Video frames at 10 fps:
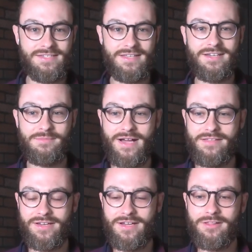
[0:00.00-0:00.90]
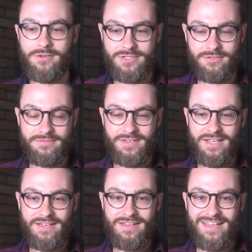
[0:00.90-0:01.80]
Think about the colors of
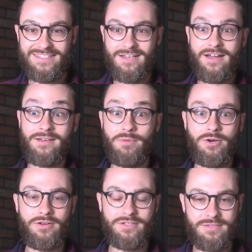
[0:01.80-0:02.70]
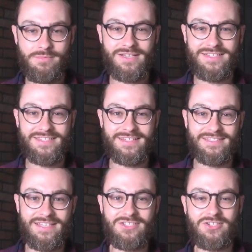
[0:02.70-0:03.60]
exotic birds because
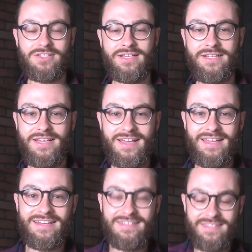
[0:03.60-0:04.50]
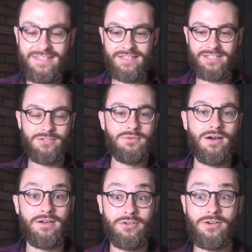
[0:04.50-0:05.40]
essentially anything that you
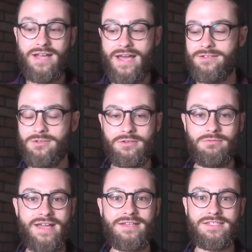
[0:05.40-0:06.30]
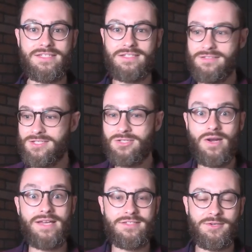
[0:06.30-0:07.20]
are good at, your greatest
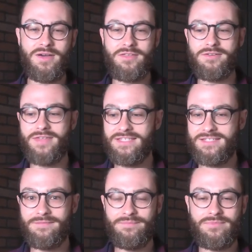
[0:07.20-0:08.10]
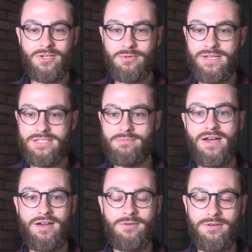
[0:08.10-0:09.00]
strengths, whether that's
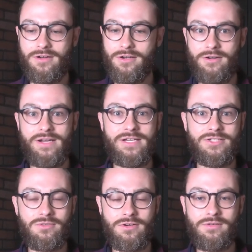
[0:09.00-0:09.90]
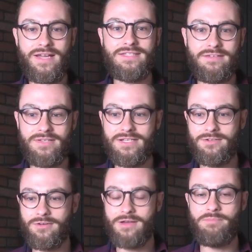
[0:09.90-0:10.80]
charisma or courage or creativity
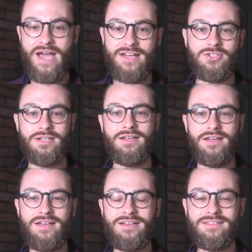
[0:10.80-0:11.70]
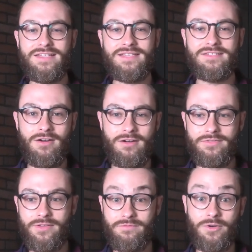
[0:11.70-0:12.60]
or compassion, these are
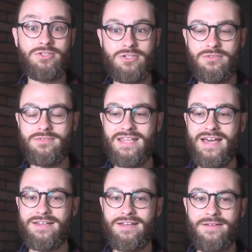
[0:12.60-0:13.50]
the virtues that